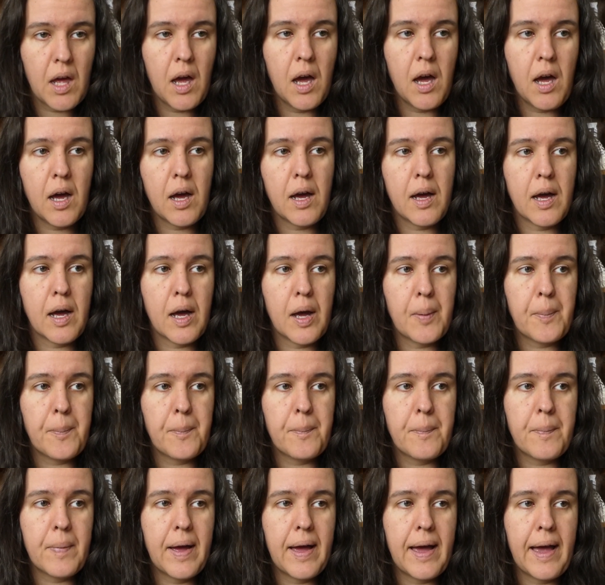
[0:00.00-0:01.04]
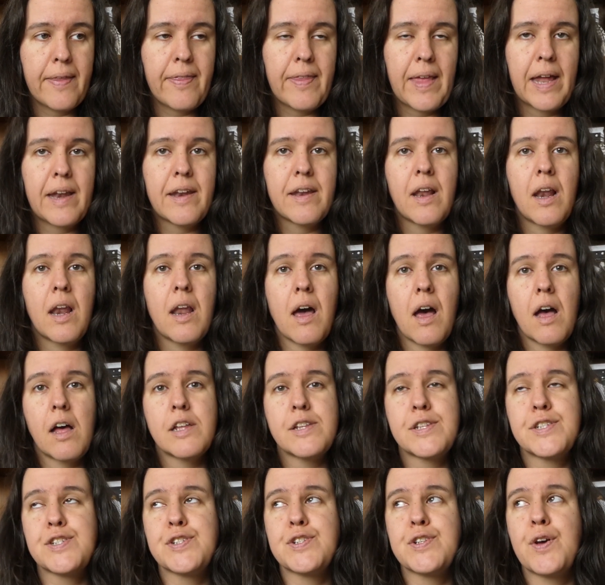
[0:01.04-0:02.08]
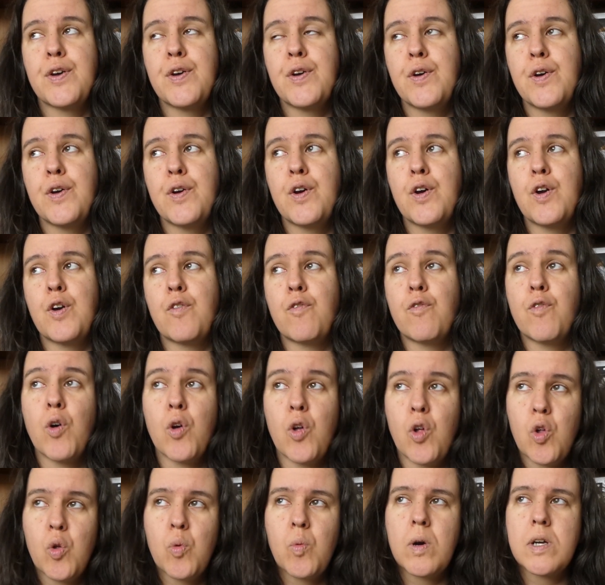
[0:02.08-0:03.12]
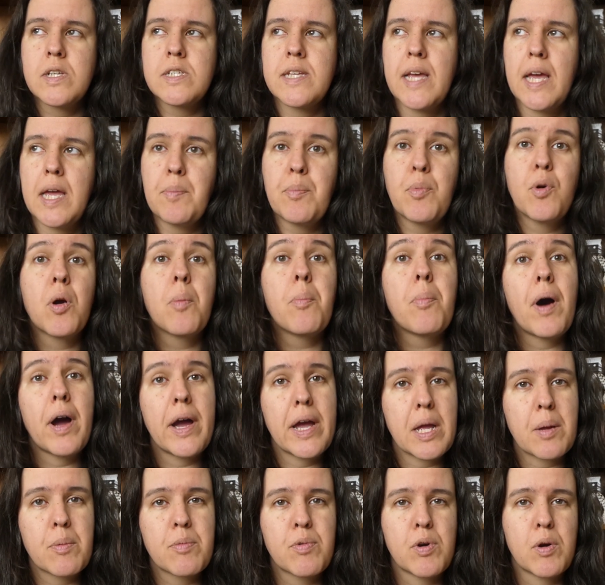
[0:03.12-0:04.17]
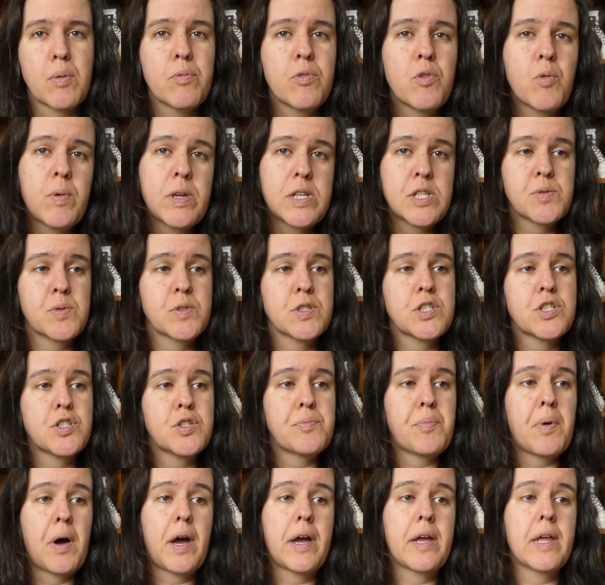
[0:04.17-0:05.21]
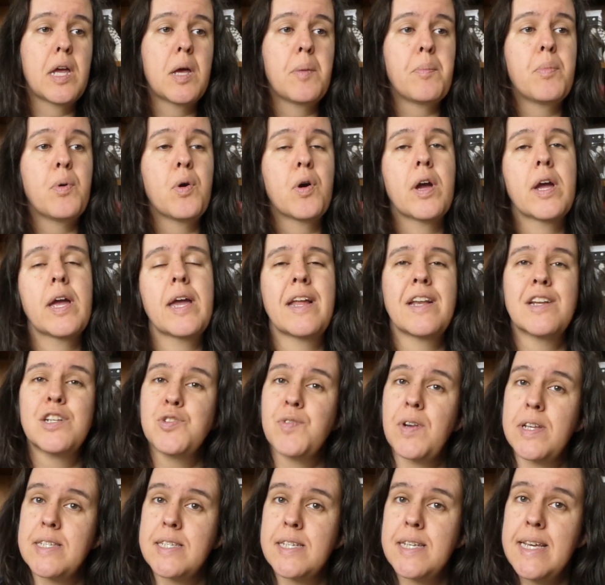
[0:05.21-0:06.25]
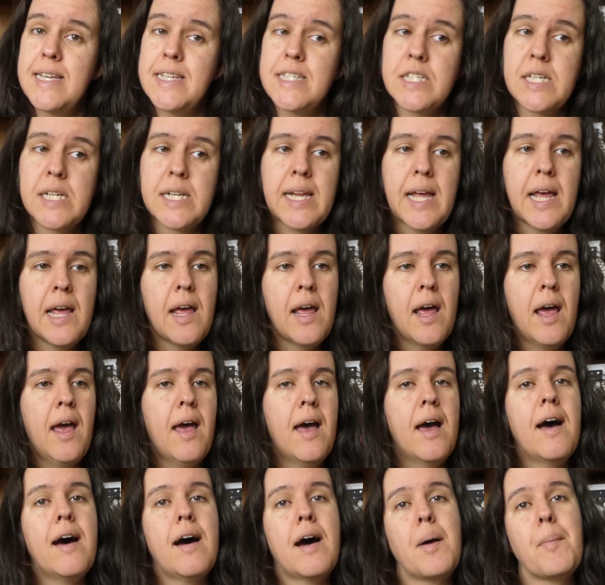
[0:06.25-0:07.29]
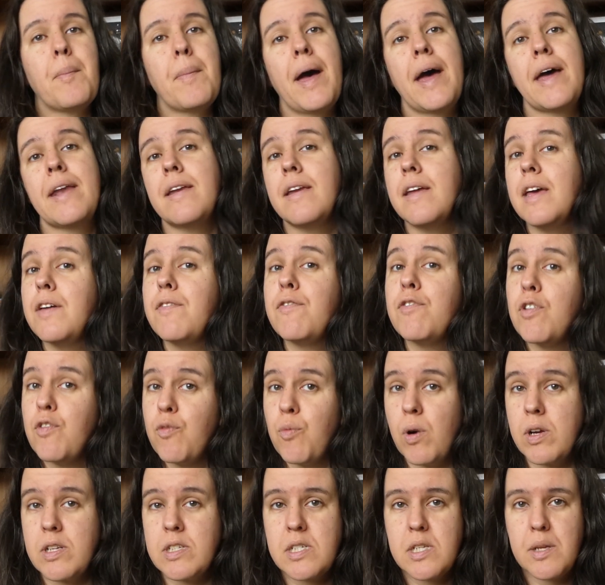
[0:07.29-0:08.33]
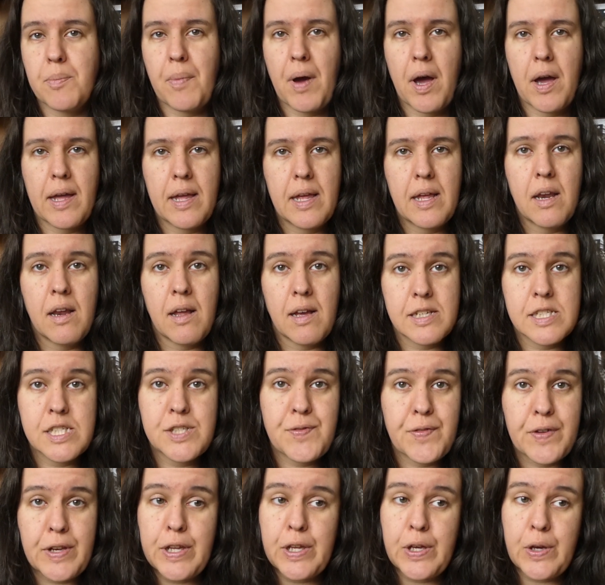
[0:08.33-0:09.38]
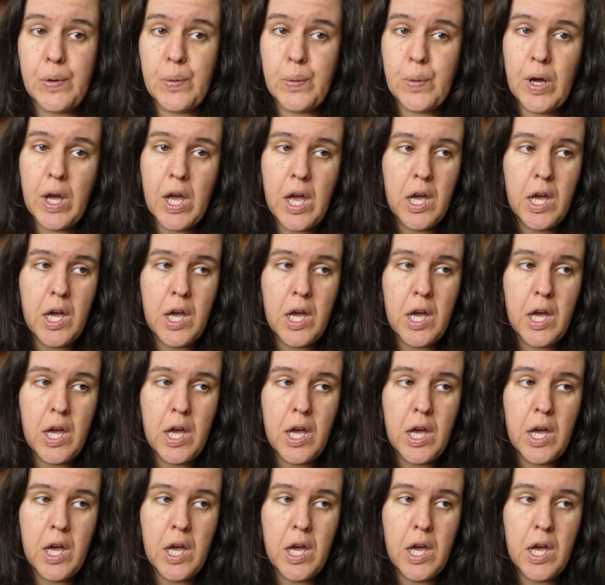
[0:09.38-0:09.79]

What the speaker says: And then the last role was a book buying prompt, which was to buy a book in translation. And if you've watched my last video,